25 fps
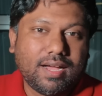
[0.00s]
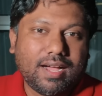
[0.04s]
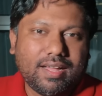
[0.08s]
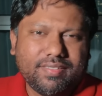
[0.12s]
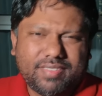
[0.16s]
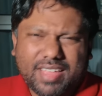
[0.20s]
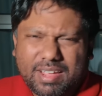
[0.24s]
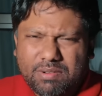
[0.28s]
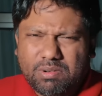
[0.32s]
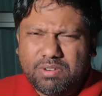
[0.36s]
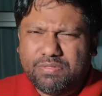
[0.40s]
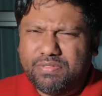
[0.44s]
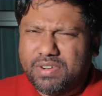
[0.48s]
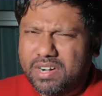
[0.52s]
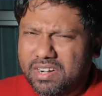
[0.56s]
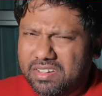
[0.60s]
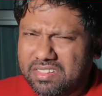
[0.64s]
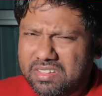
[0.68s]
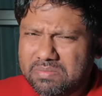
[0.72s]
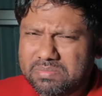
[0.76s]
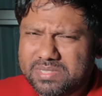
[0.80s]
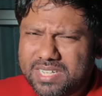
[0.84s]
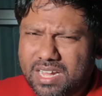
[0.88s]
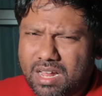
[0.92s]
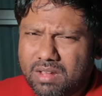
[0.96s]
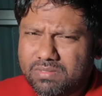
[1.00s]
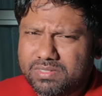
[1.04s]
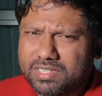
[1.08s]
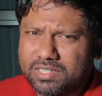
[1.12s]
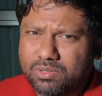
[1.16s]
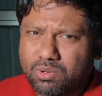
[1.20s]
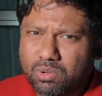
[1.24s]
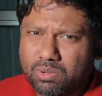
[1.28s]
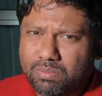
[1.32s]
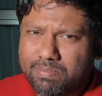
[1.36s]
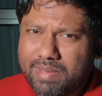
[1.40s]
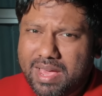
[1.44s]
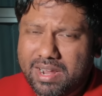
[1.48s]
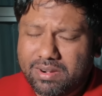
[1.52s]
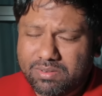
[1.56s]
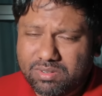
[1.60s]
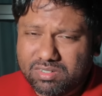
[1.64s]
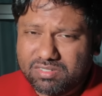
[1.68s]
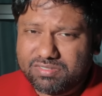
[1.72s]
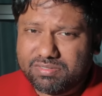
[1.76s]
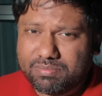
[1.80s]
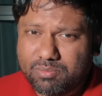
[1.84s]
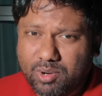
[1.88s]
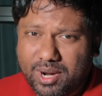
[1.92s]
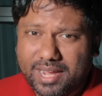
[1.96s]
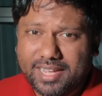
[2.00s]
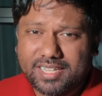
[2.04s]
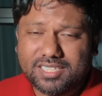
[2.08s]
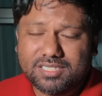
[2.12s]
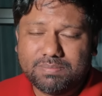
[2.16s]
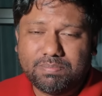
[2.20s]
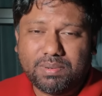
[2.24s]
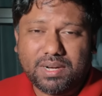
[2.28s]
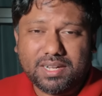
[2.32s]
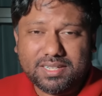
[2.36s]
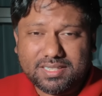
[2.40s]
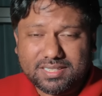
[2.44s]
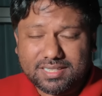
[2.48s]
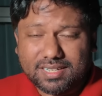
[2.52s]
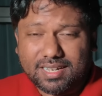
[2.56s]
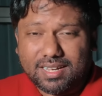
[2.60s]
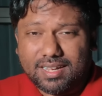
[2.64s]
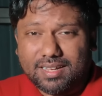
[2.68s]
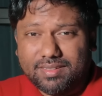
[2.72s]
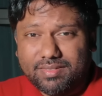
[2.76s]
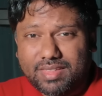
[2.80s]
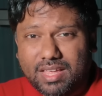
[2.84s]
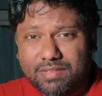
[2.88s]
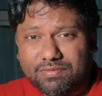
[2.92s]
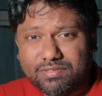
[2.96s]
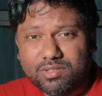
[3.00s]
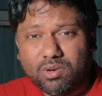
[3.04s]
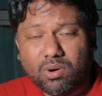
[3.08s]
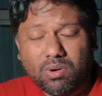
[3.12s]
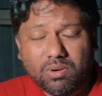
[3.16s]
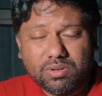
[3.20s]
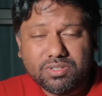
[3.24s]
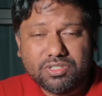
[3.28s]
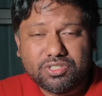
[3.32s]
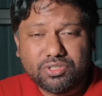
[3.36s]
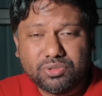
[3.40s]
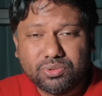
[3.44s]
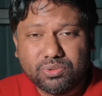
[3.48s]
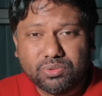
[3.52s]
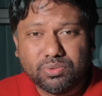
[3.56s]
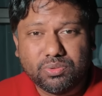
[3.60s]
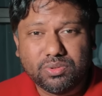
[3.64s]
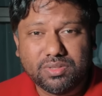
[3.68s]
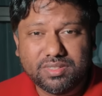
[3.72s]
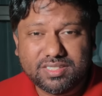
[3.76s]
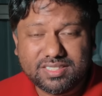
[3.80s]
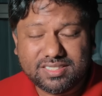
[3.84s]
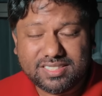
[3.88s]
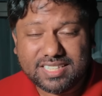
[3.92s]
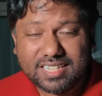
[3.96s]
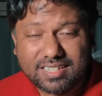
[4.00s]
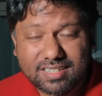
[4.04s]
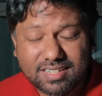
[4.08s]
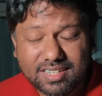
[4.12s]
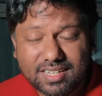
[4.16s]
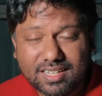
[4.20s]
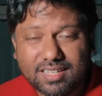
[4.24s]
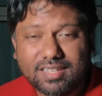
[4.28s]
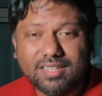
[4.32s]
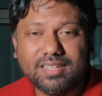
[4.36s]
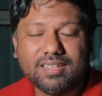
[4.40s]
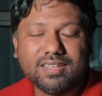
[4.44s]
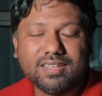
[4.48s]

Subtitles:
They refer to themselves in all manner of ways, but they've gone to Sydney.